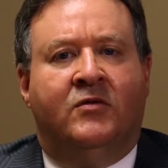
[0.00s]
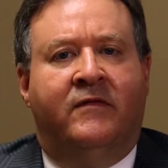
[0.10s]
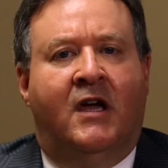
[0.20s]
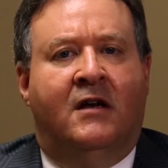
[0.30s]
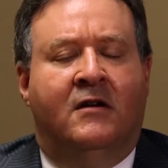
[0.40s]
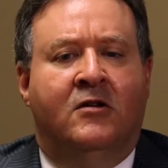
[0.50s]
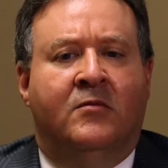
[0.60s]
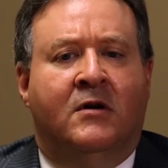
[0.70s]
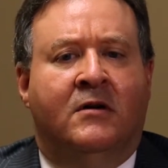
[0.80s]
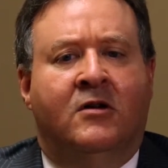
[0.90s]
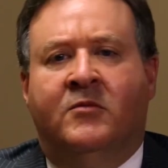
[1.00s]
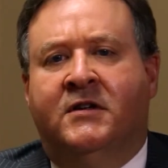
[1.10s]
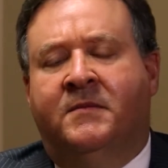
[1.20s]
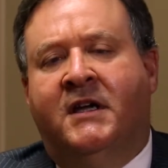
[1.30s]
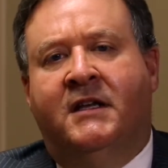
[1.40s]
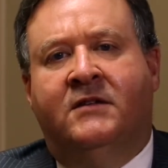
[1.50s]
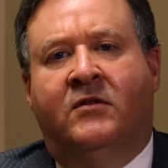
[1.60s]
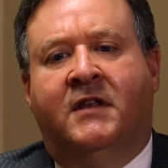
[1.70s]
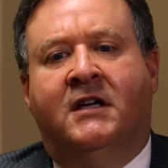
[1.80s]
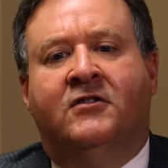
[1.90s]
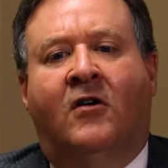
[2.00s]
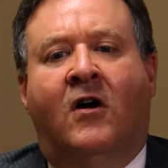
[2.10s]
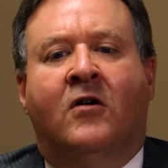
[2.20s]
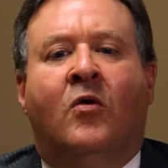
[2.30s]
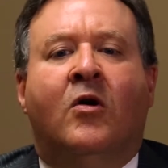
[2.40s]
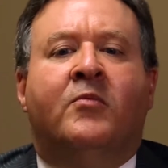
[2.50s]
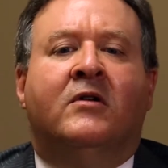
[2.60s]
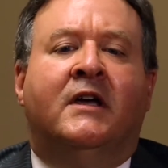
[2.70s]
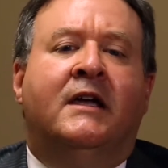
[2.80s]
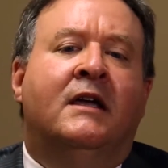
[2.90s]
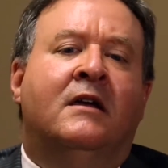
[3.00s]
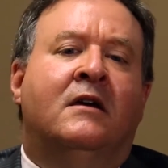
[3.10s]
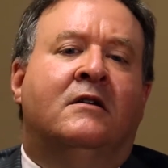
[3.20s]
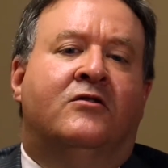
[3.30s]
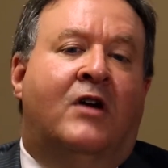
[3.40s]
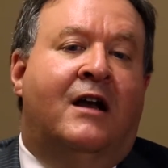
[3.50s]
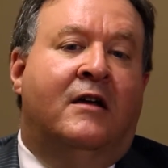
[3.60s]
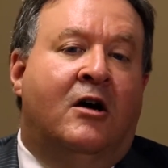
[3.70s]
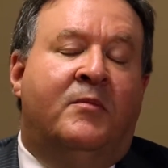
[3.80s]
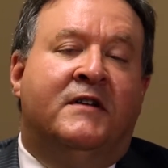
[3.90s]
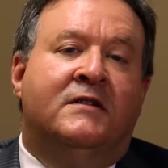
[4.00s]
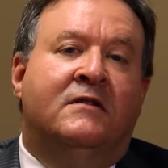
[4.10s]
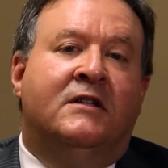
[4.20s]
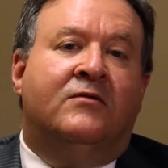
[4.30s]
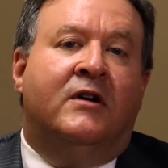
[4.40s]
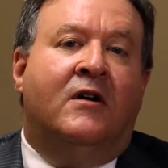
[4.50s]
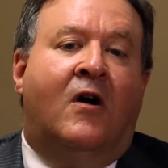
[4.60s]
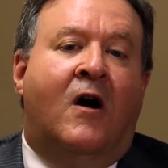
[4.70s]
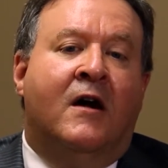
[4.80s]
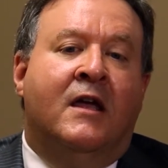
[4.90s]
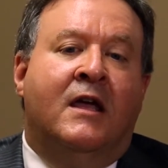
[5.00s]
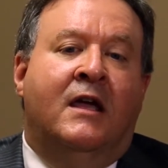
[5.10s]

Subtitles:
We've had numerous meetings with HR corporately to try to help us in this regard.